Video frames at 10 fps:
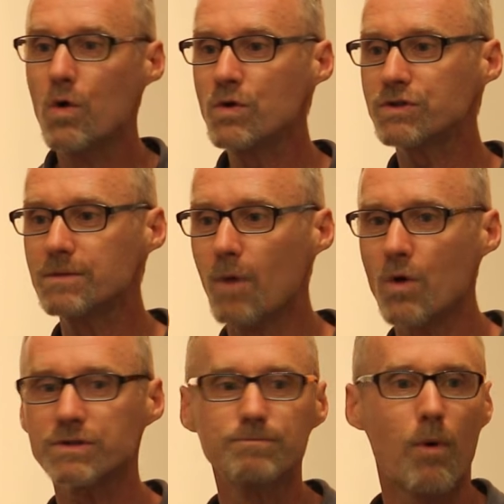Who's the
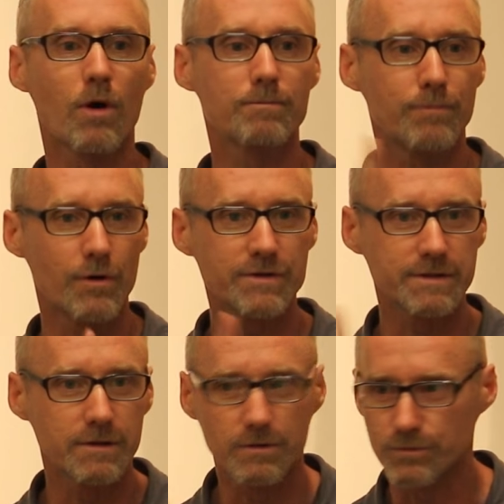most important
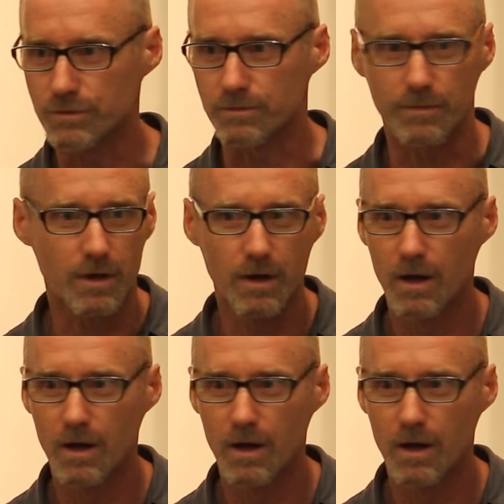person in the room?